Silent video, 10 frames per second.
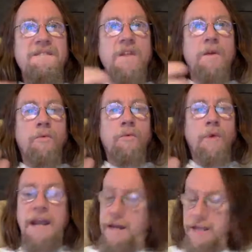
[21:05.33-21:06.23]

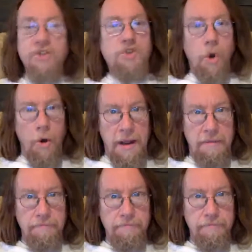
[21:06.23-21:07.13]
Read a story
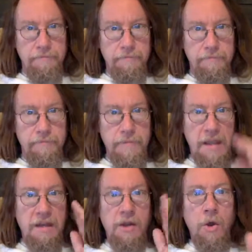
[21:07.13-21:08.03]

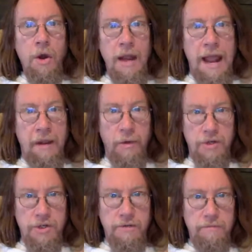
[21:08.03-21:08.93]
in your
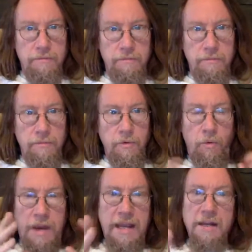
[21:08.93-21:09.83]
language.
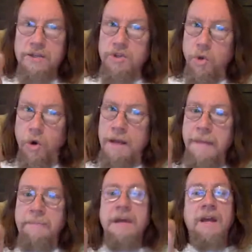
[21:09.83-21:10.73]
Read a story
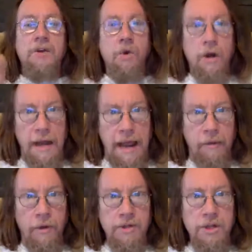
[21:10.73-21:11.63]
maybe in your
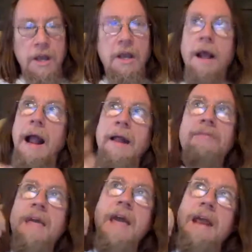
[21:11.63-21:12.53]
language,
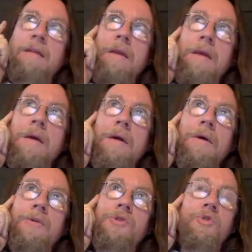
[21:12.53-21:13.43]
and then
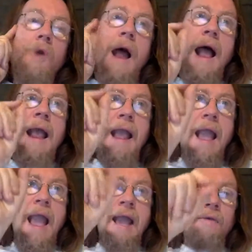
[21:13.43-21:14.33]
try
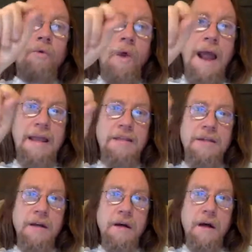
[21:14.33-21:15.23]
and write
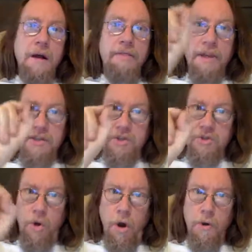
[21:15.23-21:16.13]
the
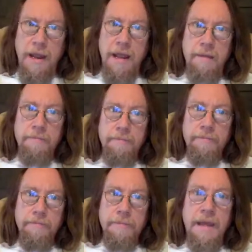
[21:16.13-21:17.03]
story
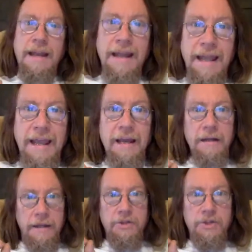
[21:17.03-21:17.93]
in
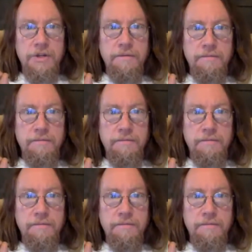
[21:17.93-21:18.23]
English.